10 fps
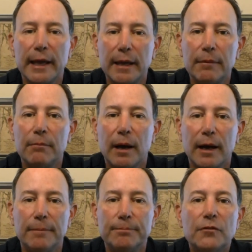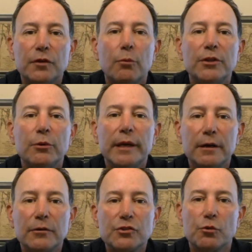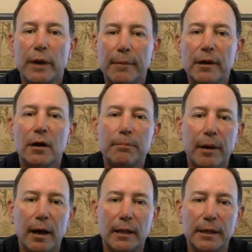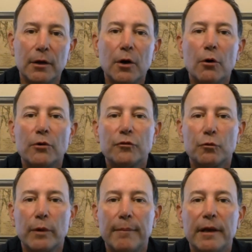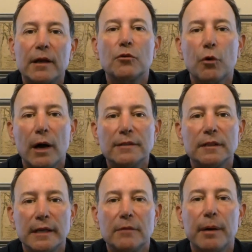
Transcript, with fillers: game in mind. So when you hear ceramic on poly or ceramic cross-linked